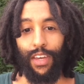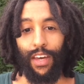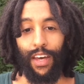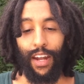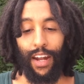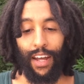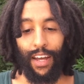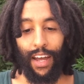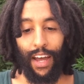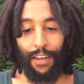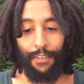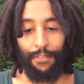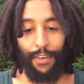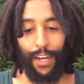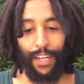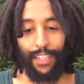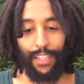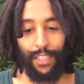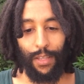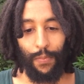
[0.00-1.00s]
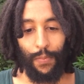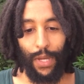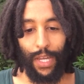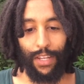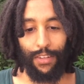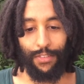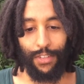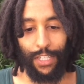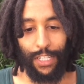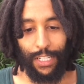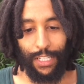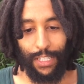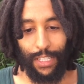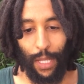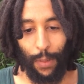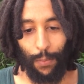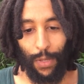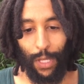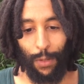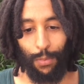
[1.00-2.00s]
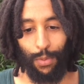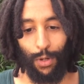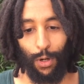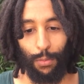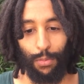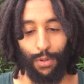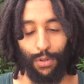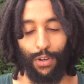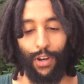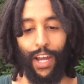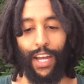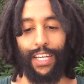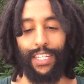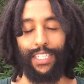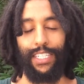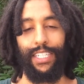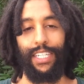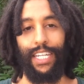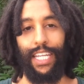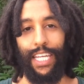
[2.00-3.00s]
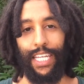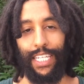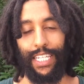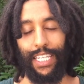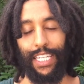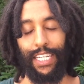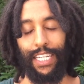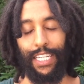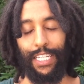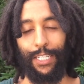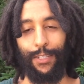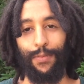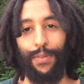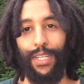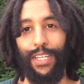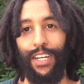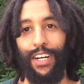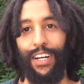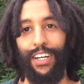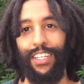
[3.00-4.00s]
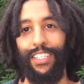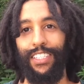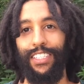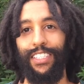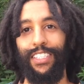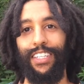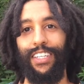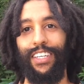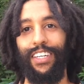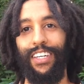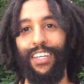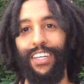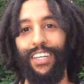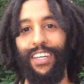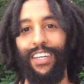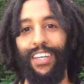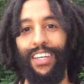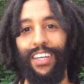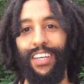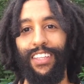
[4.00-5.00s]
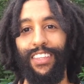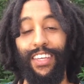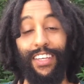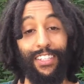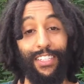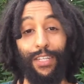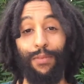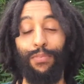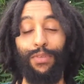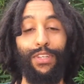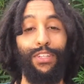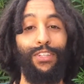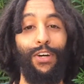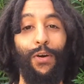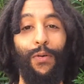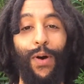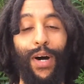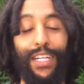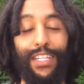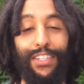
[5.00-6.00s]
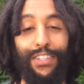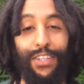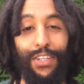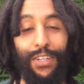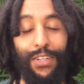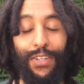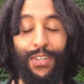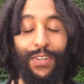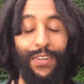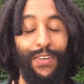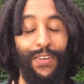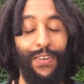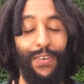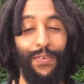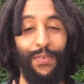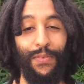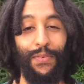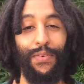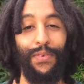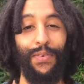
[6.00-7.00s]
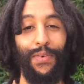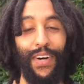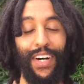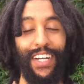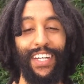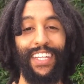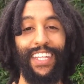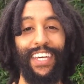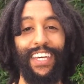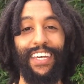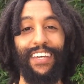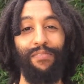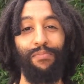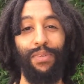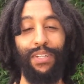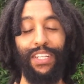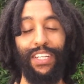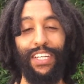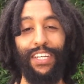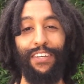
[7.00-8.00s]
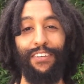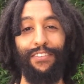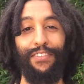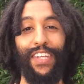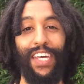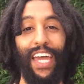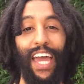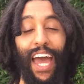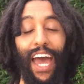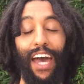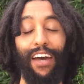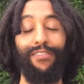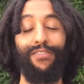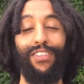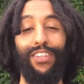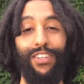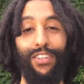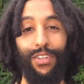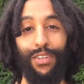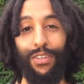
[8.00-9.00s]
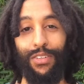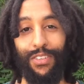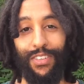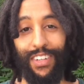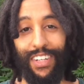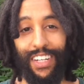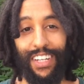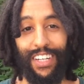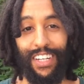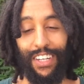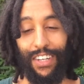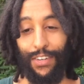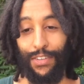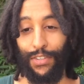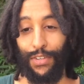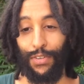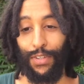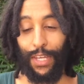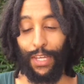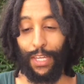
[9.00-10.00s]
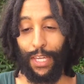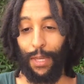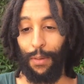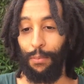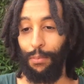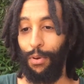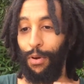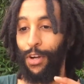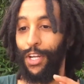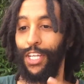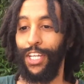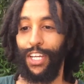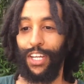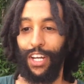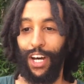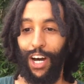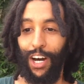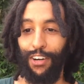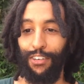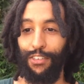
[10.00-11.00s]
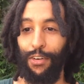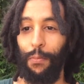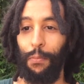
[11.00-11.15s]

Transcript: And I find that the main reason that people procrastinate is because they simply don't want to do what they believe they have to do. So they keep putting it off